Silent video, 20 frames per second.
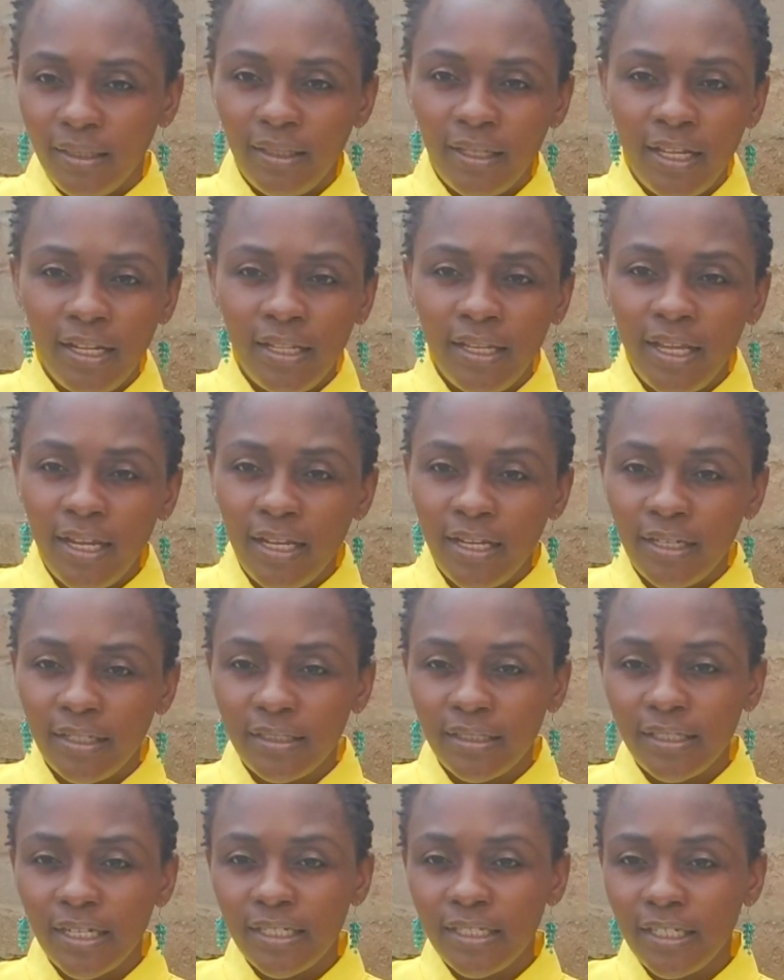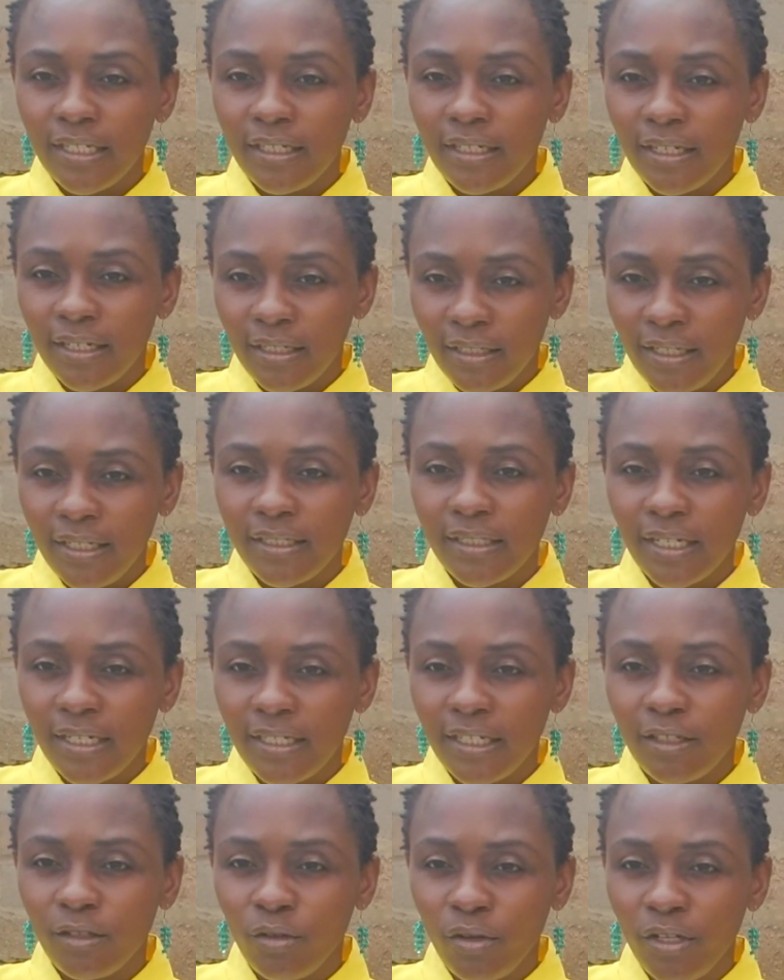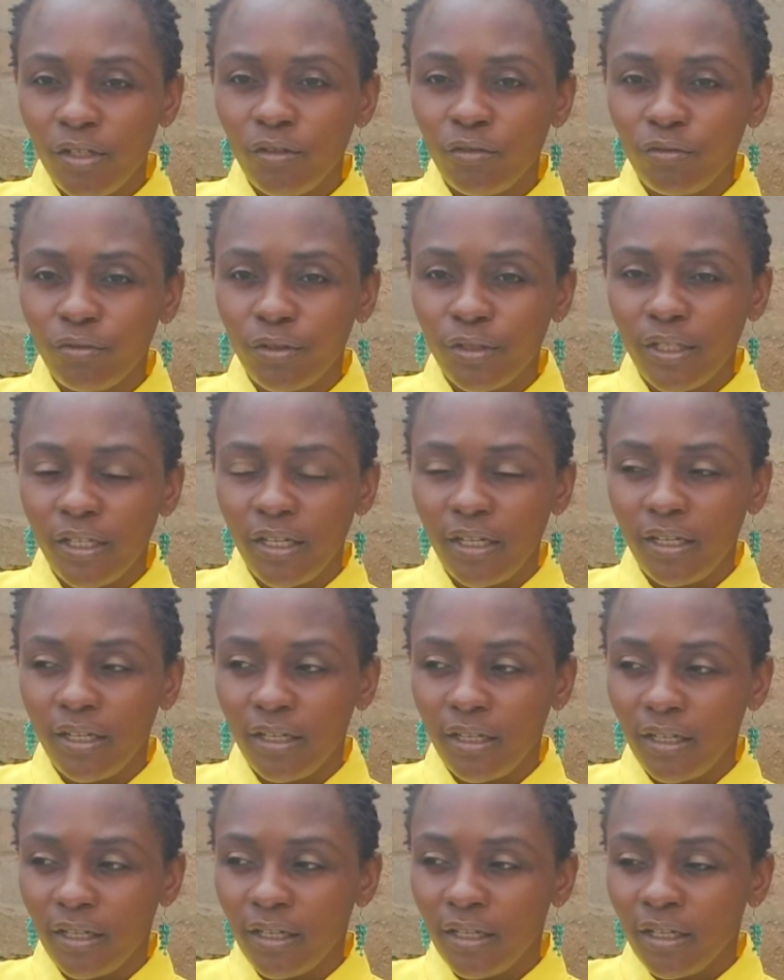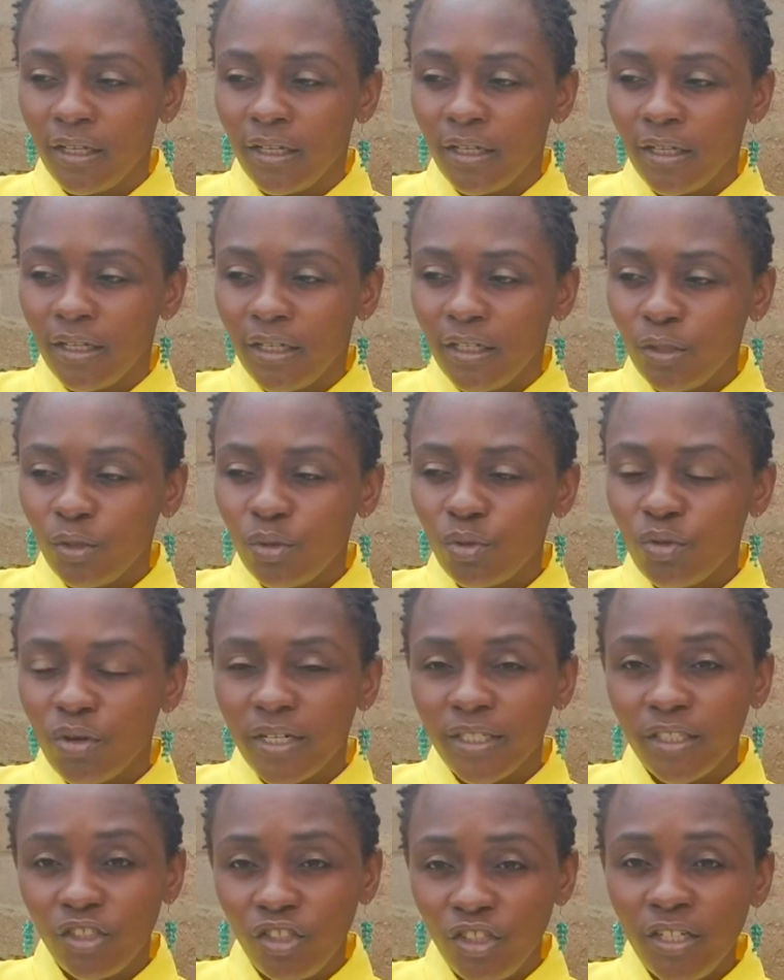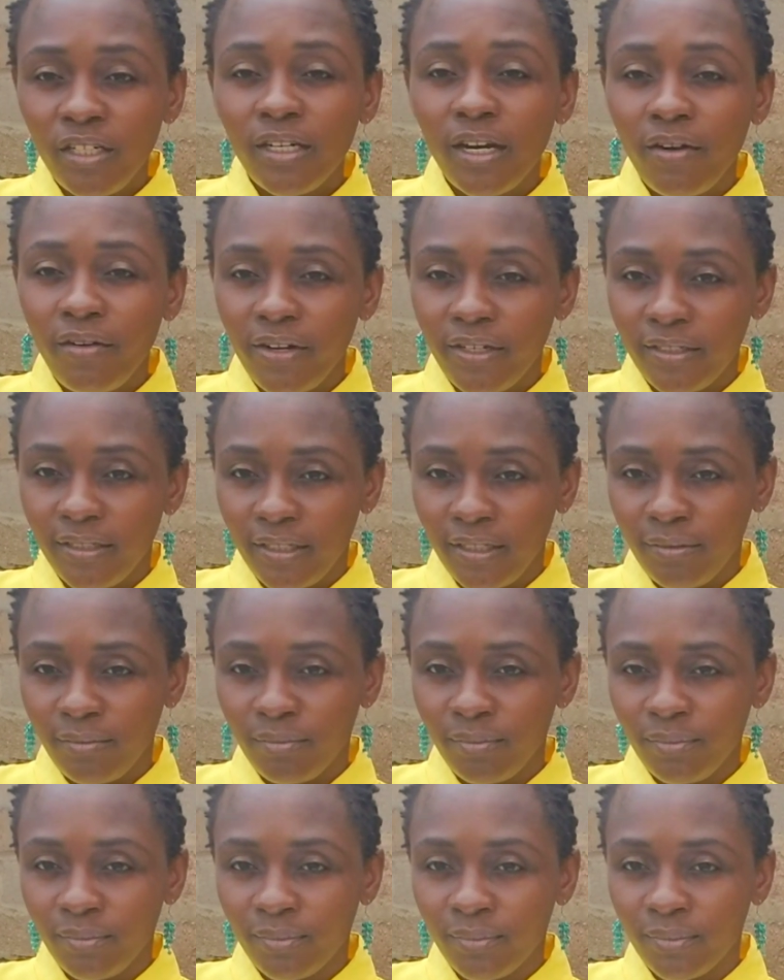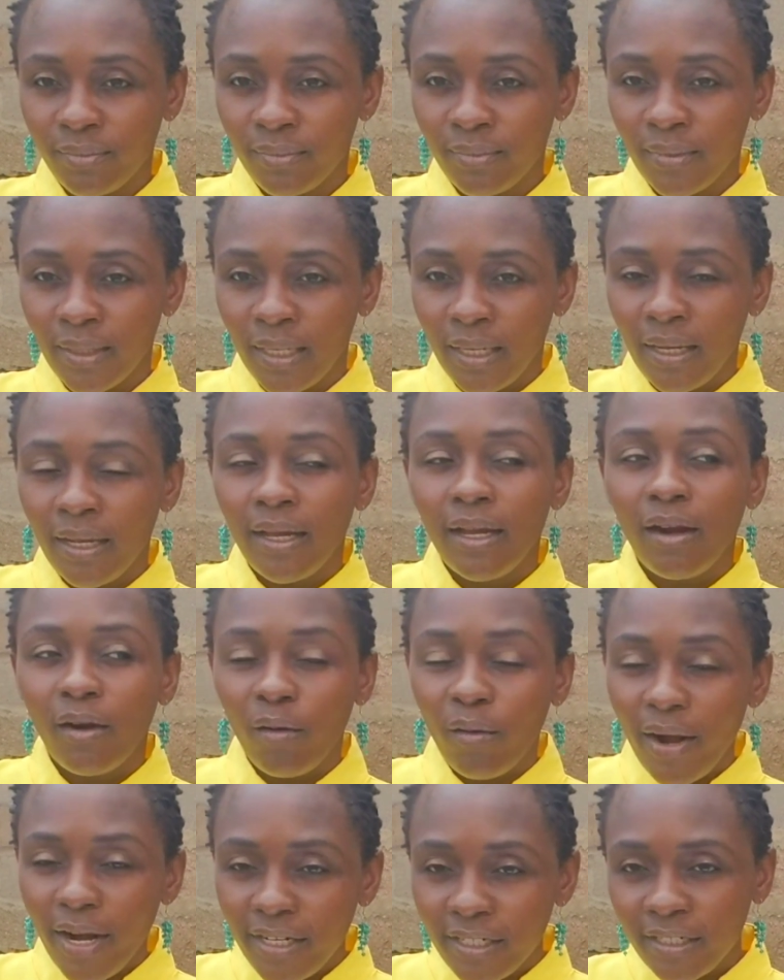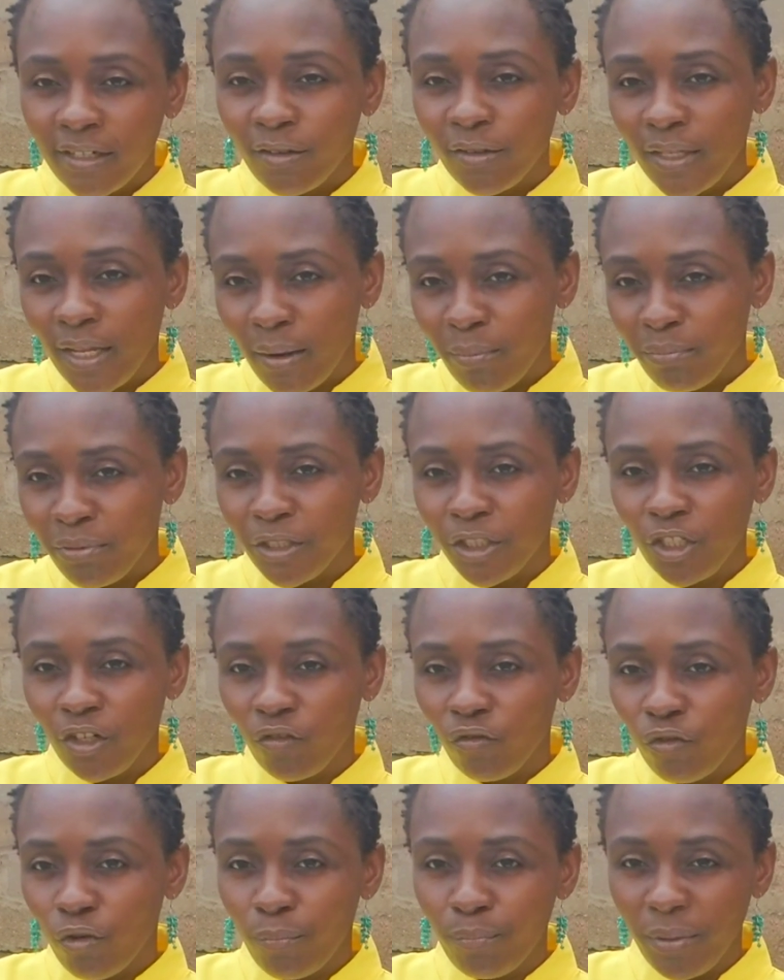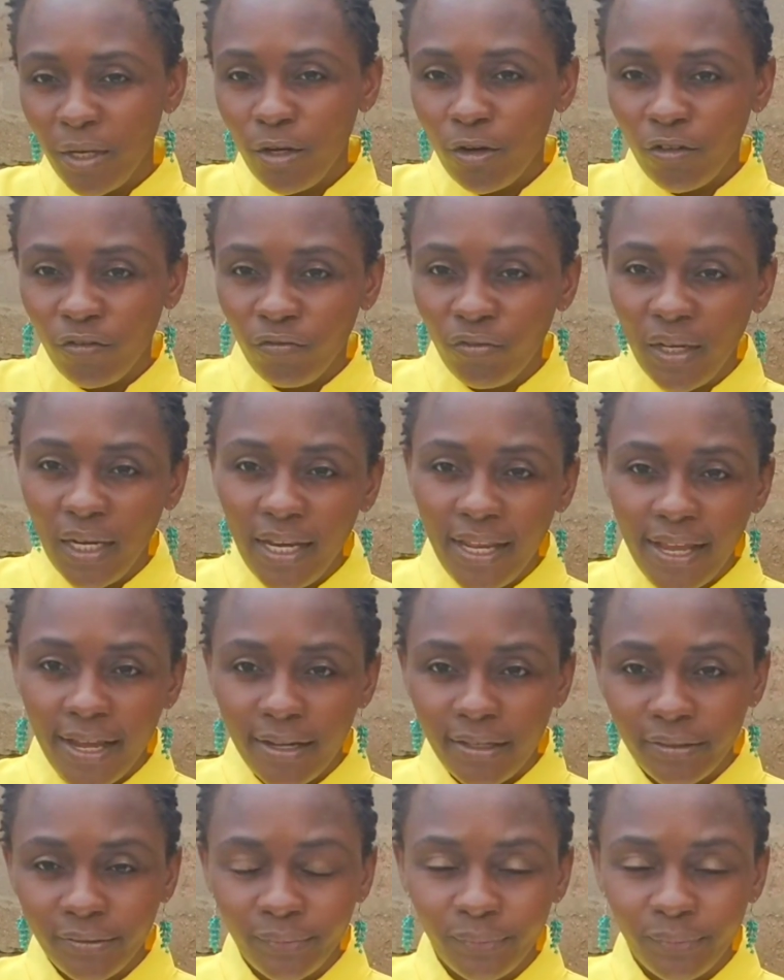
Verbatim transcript: Then they started, they started going for the transgenderism. Right now, they are pushing for pedophilia.